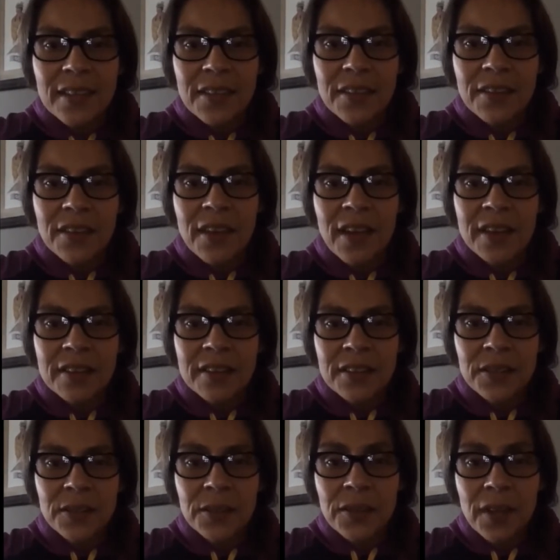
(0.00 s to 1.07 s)
They're connecting to
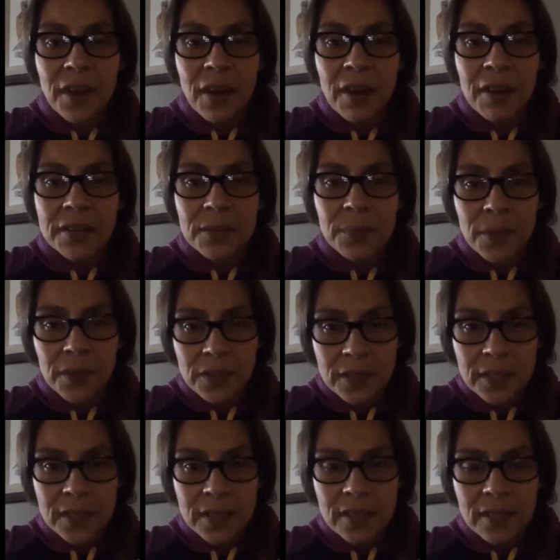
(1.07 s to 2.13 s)
who they are as a
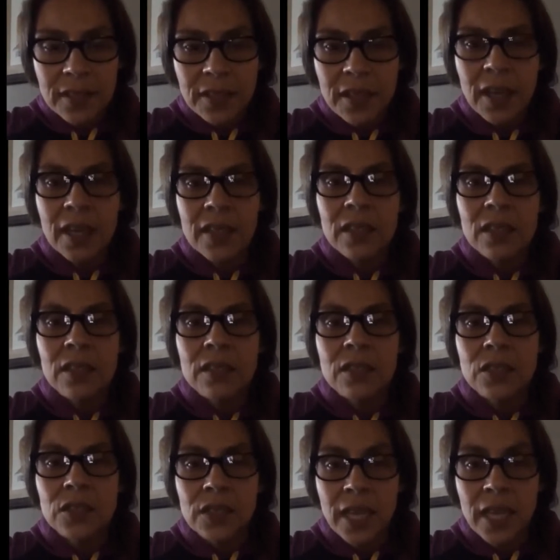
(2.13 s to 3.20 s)
person, they're connecting
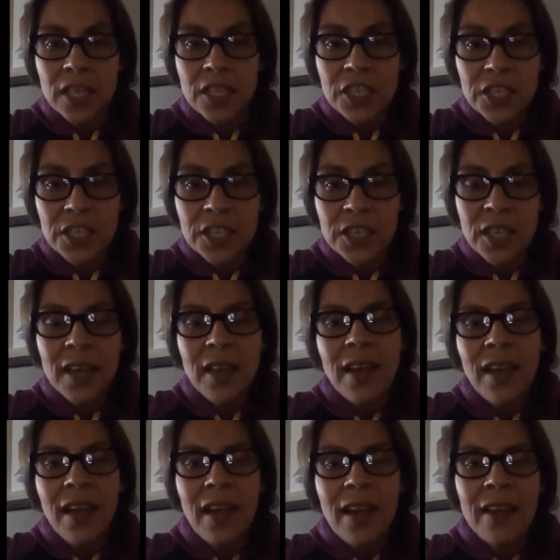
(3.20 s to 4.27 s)
to nature,
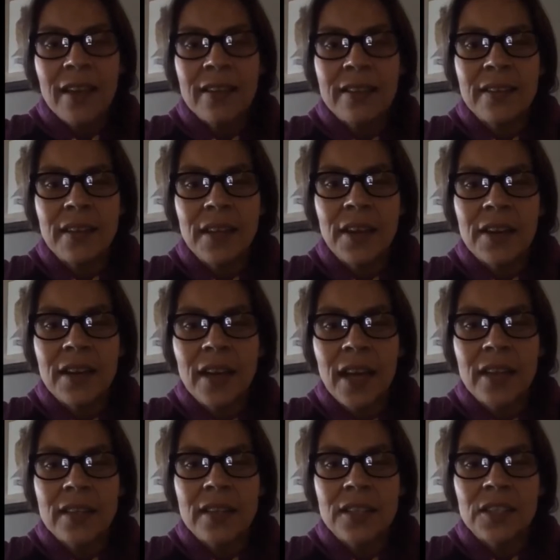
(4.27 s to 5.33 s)
and they are
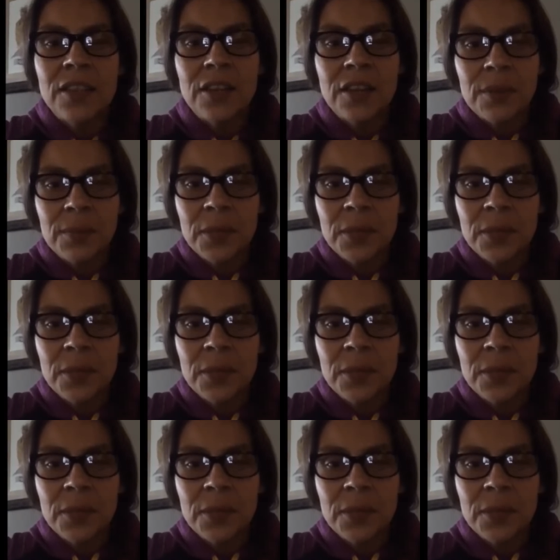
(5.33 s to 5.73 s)
connecting to their